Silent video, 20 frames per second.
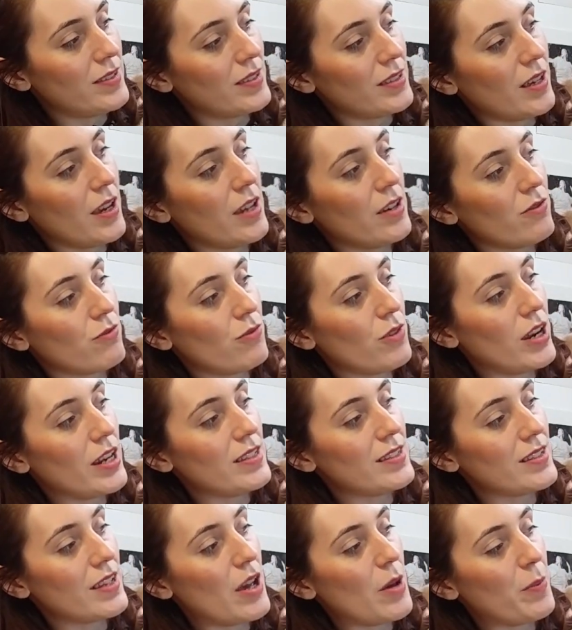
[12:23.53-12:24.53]
kind of
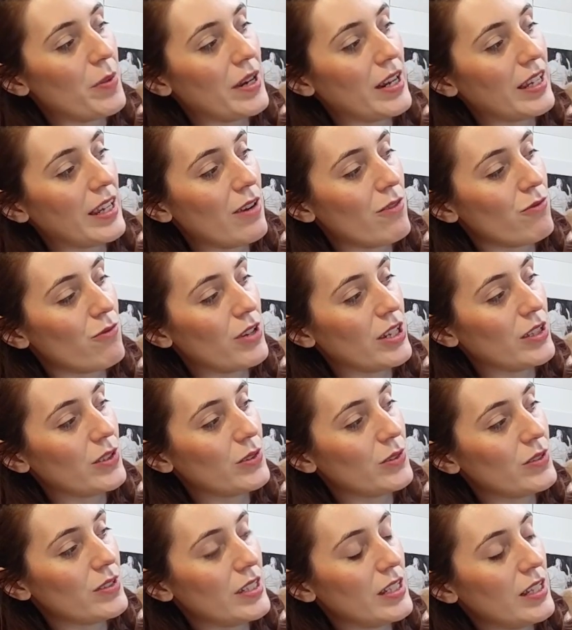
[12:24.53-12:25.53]
rides up and I get
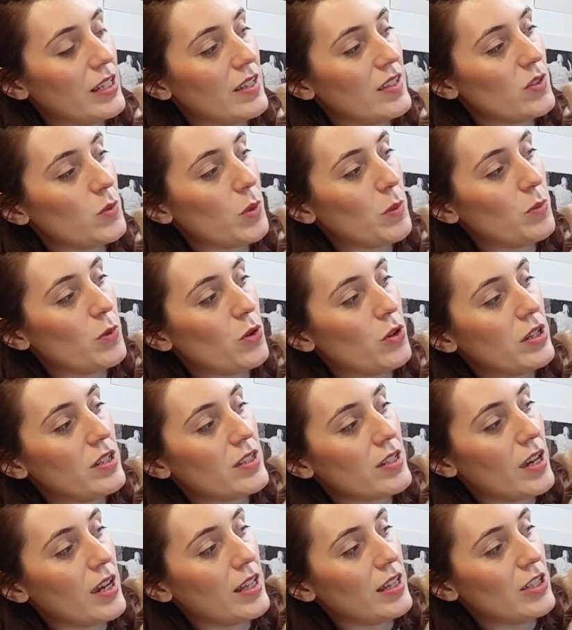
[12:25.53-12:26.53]
wrinkles here. So I'm not
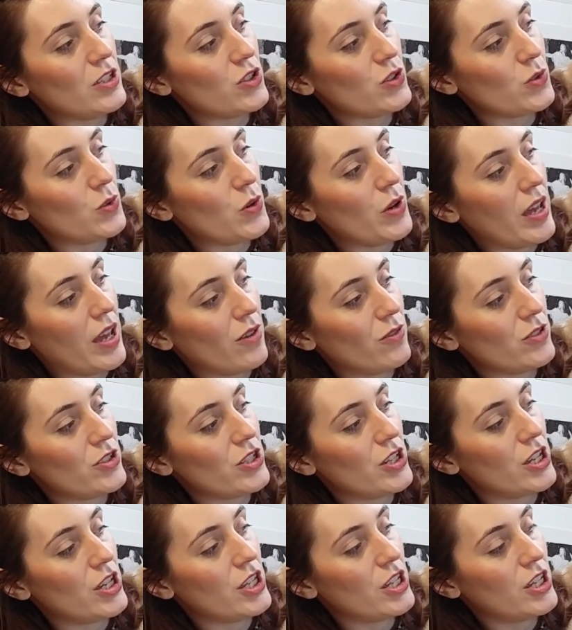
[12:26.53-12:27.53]
entirely sure how
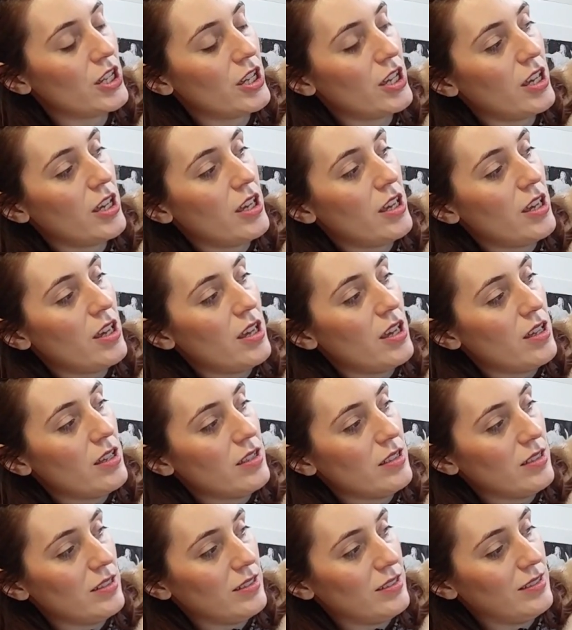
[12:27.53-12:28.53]
to
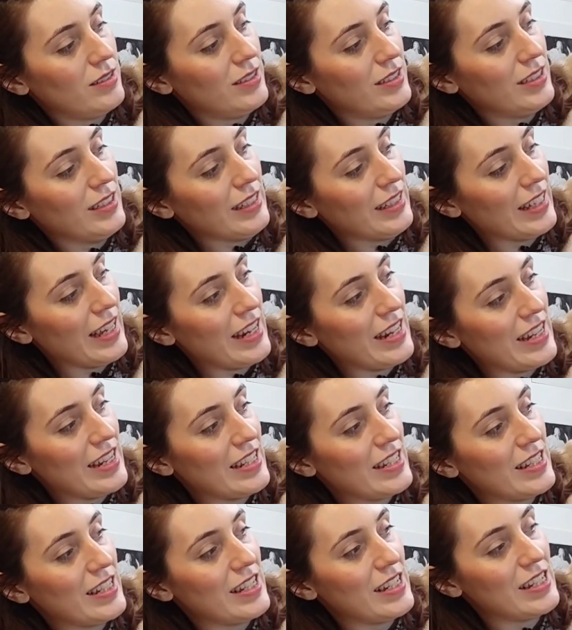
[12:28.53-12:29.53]
get
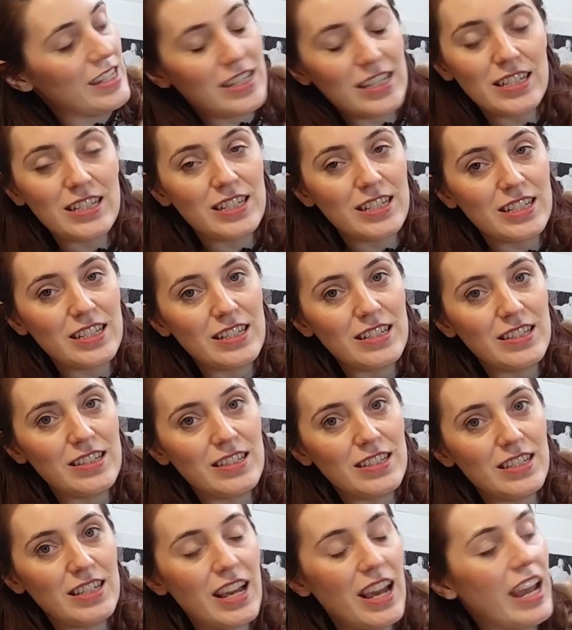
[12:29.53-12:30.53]
it to
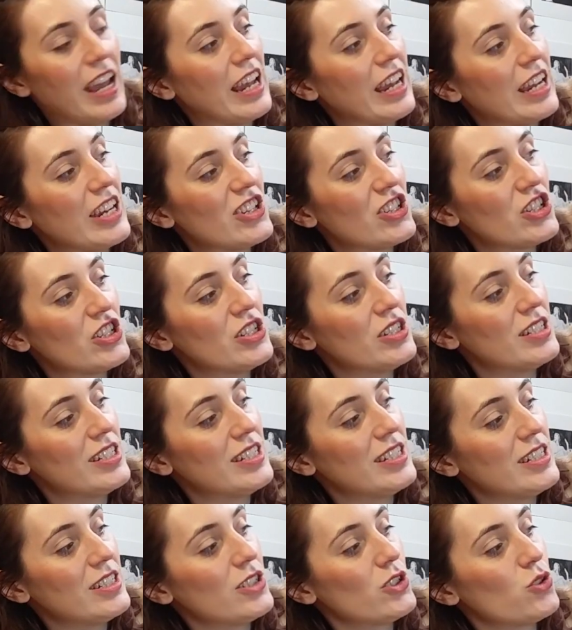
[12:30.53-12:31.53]
stay
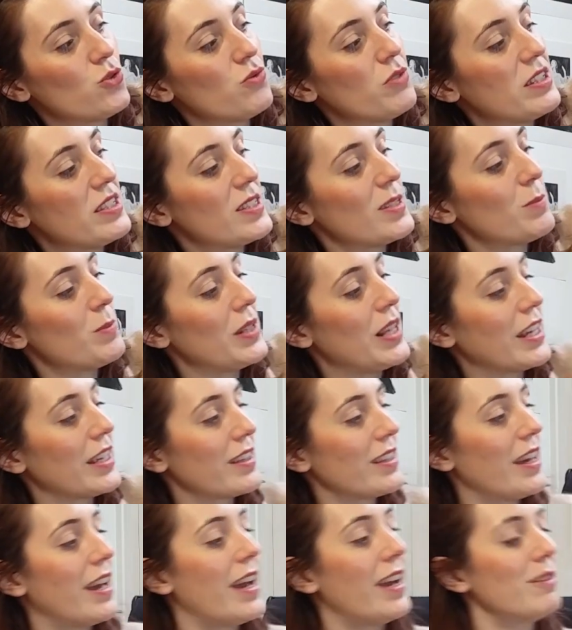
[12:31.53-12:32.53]
crisp like
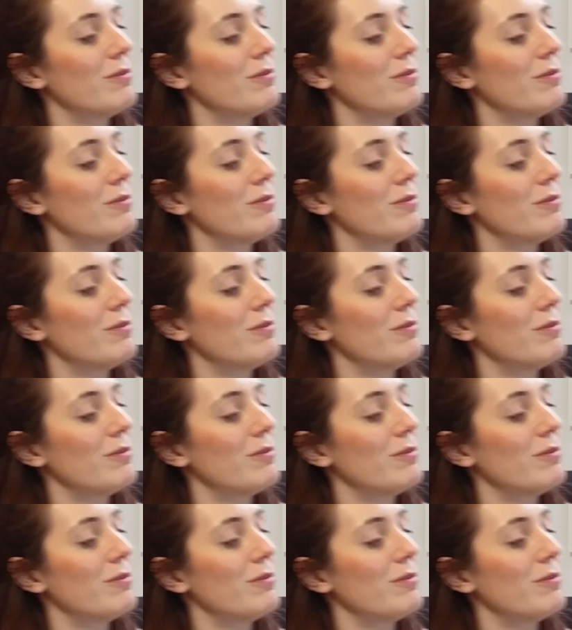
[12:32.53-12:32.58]
that.